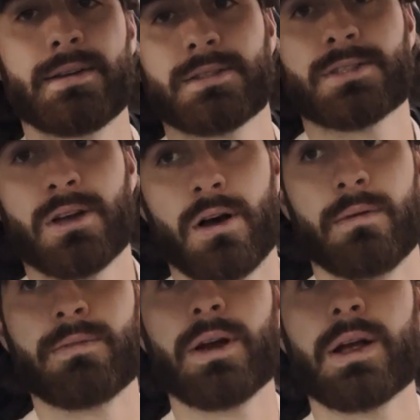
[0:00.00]
So
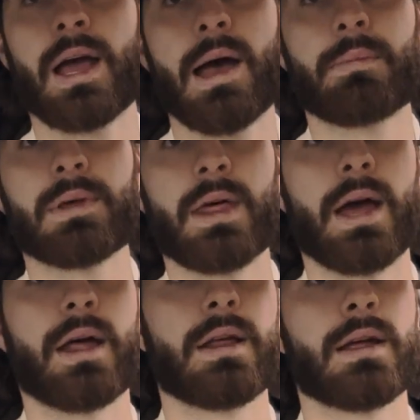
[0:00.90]
I'm very happy
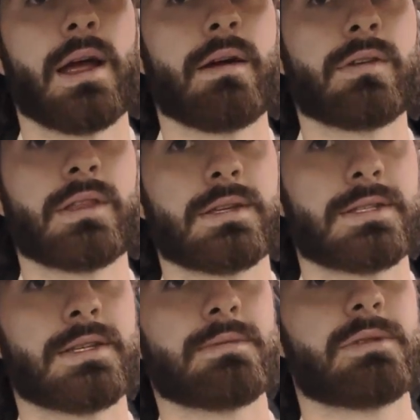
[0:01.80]
that everything
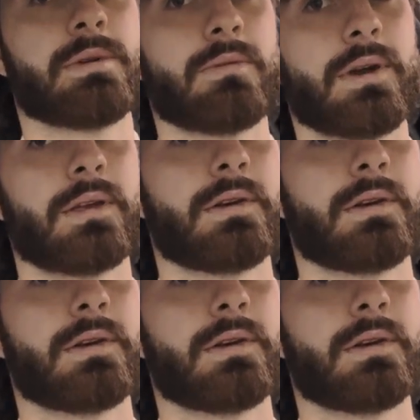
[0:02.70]
seems to be running